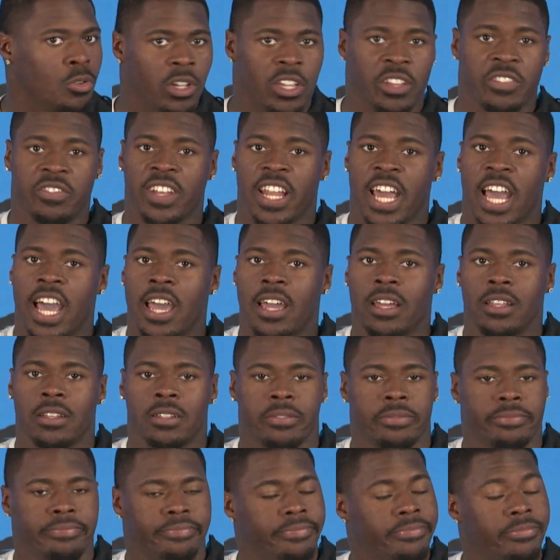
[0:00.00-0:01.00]
If not,
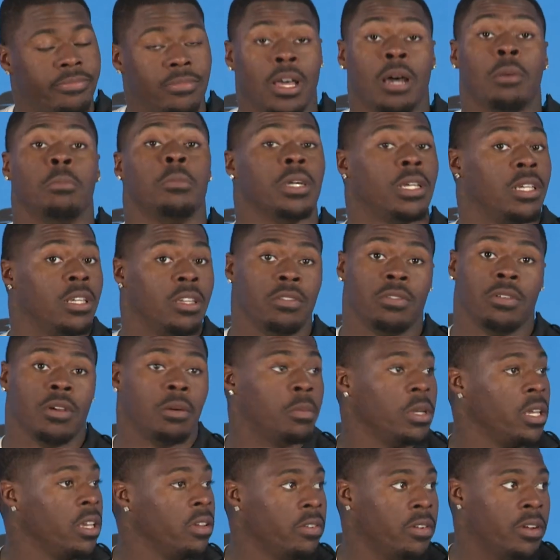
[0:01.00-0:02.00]
I'm gonna give I'm
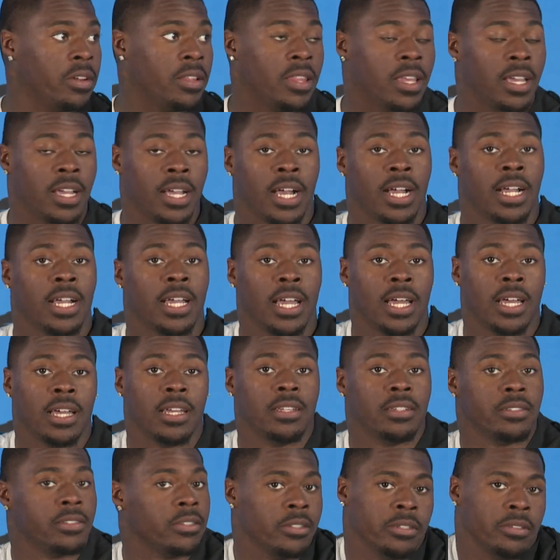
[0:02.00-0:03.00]
gonna give everything I got.
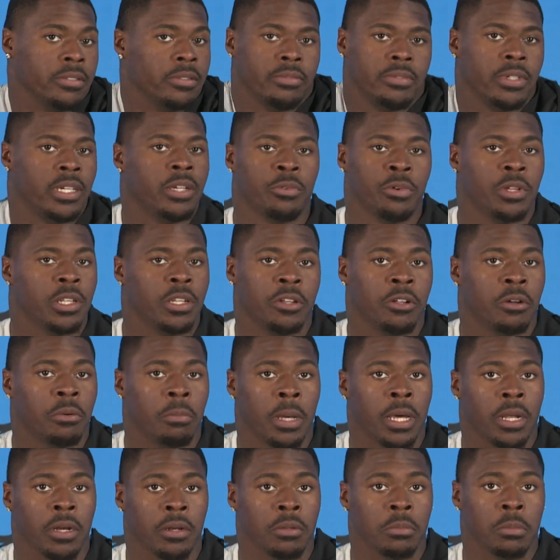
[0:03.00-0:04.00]
So it really don't
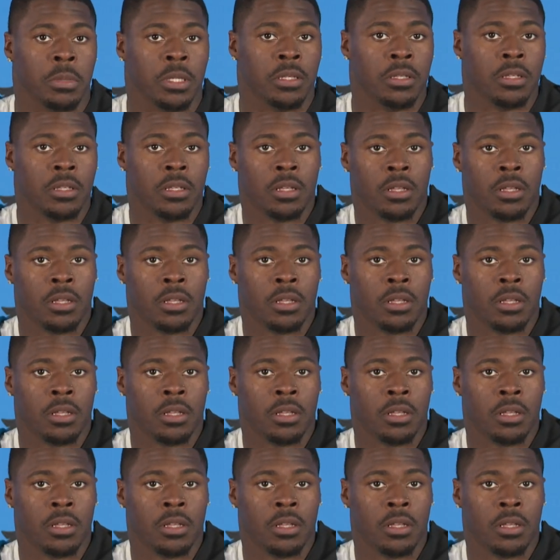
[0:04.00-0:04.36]
matter to me.